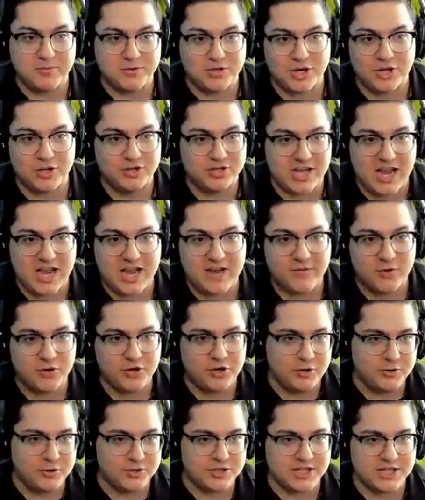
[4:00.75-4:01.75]
trailers ever
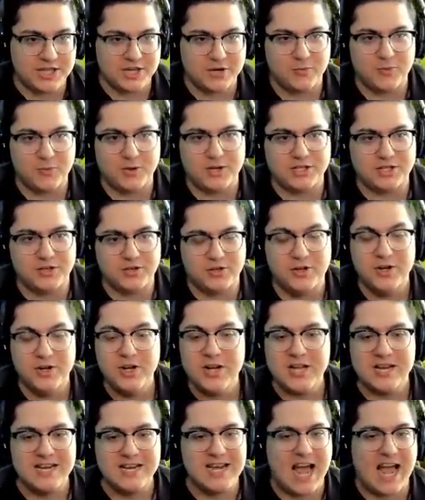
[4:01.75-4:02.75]
using the original
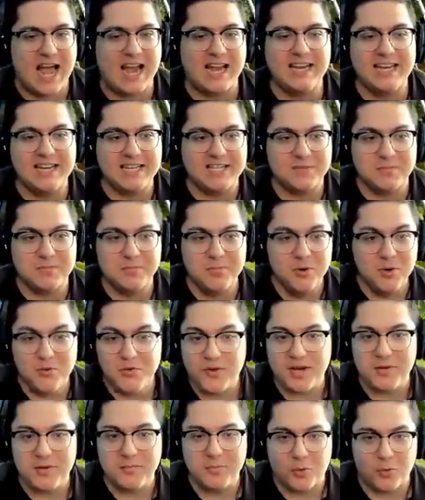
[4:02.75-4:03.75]
90s
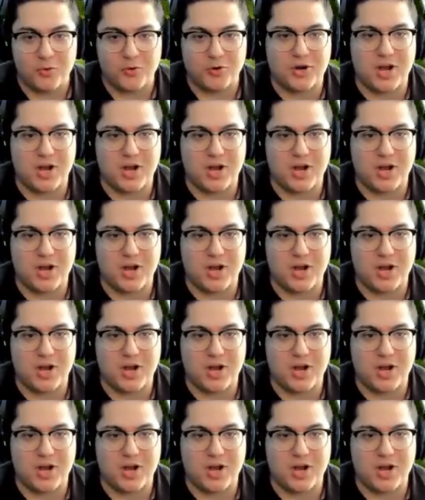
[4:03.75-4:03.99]
movie Mortal